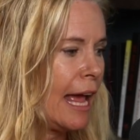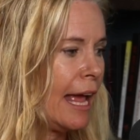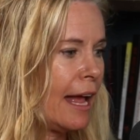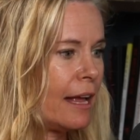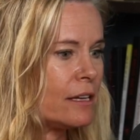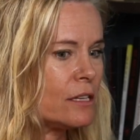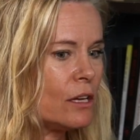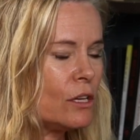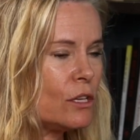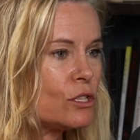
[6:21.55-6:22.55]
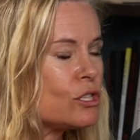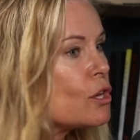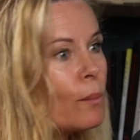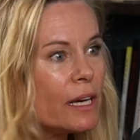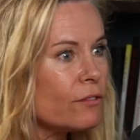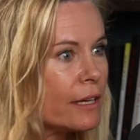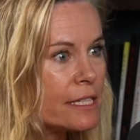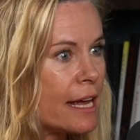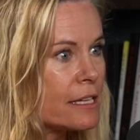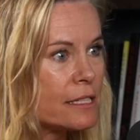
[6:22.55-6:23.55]
And so many
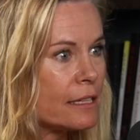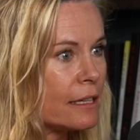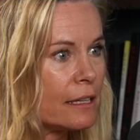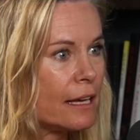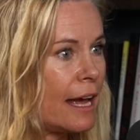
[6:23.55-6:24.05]
fantastic